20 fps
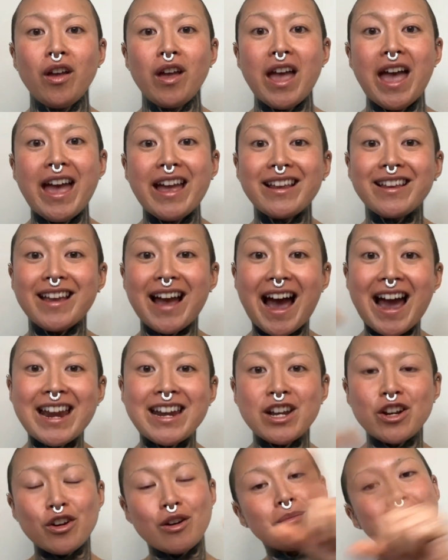and
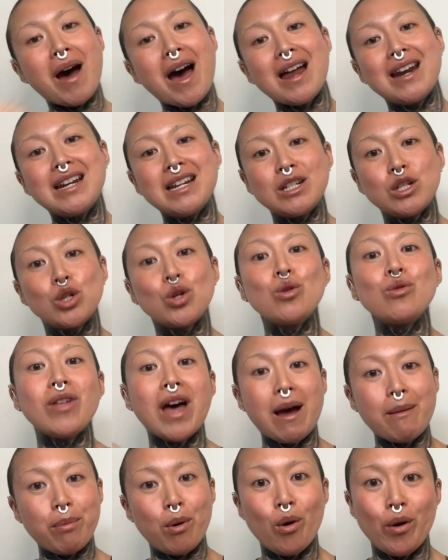guiding your body to
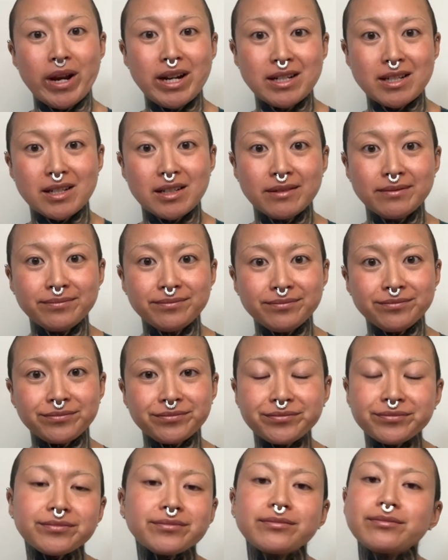that point.
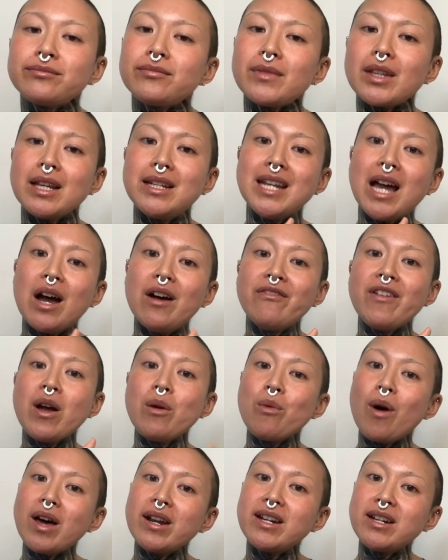Now, if I
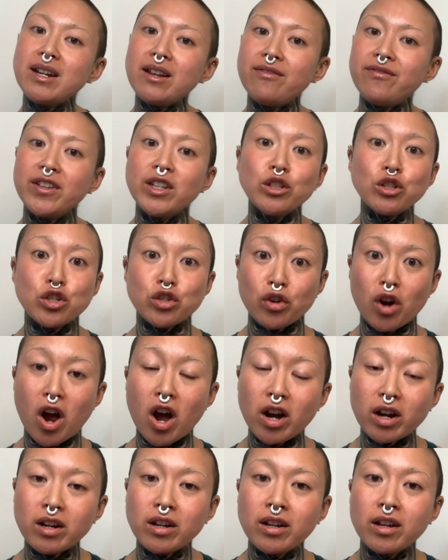wanted to feel
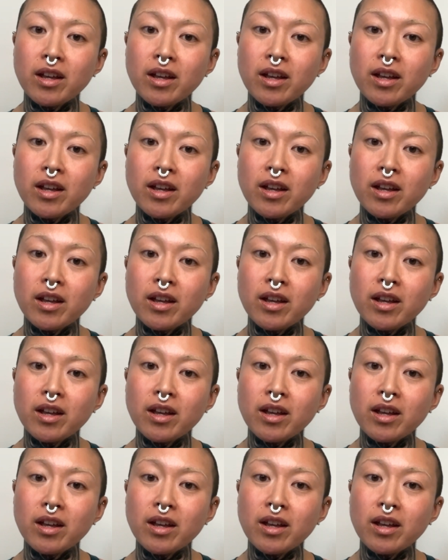strong,